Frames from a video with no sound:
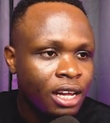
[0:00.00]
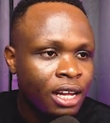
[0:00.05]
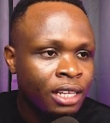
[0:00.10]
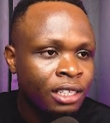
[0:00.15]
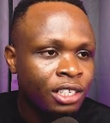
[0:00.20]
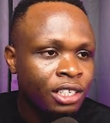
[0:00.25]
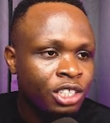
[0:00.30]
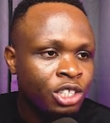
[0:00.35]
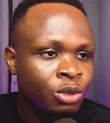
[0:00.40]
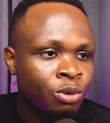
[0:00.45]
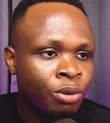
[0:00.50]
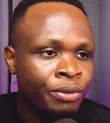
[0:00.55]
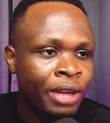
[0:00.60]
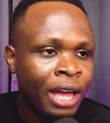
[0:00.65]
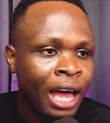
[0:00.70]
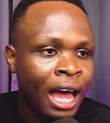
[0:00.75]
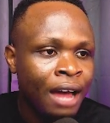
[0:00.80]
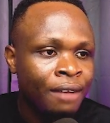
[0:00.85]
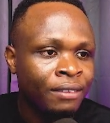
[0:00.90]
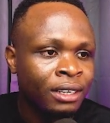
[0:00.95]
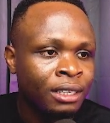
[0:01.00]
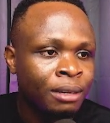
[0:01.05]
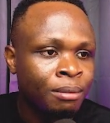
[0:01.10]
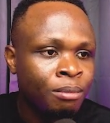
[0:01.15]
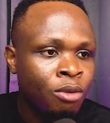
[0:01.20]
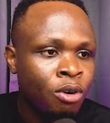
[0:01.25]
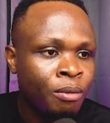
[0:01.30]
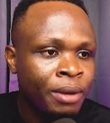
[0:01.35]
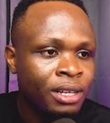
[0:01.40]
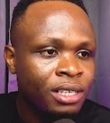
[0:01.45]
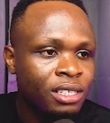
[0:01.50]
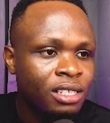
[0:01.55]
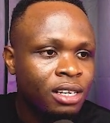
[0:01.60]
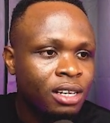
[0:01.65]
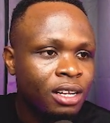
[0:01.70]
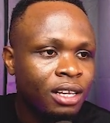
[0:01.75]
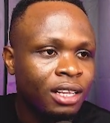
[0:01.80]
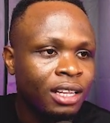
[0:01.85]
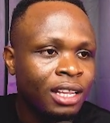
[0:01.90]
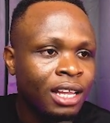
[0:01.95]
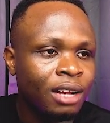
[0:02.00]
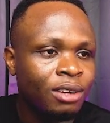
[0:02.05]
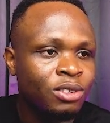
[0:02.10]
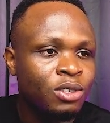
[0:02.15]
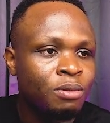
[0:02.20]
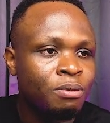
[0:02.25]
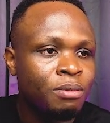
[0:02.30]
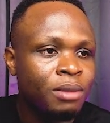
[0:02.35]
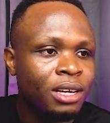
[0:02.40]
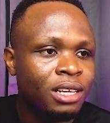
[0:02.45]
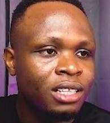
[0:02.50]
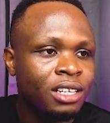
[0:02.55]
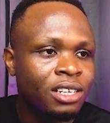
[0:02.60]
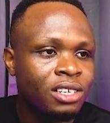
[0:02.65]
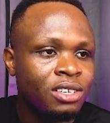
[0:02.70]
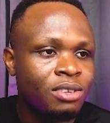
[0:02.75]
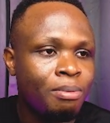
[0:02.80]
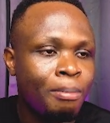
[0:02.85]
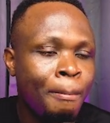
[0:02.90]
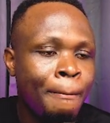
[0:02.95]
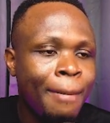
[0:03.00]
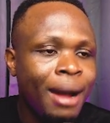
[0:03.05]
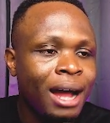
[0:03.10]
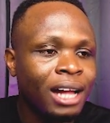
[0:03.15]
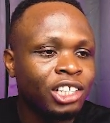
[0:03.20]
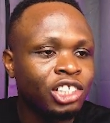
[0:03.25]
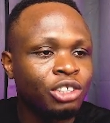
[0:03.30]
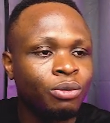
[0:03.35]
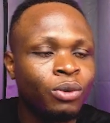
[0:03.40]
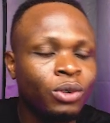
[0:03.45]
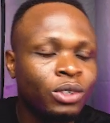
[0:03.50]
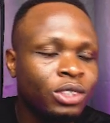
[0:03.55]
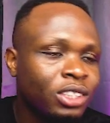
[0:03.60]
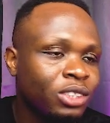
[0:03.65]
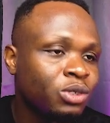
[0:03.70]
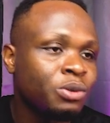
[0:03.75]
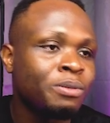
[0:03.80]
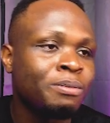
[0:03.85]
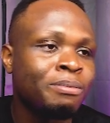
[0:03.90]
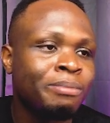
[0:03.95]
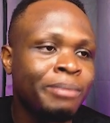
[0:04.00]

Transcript: and this is what we have at the moment. Now, to make this match, we want to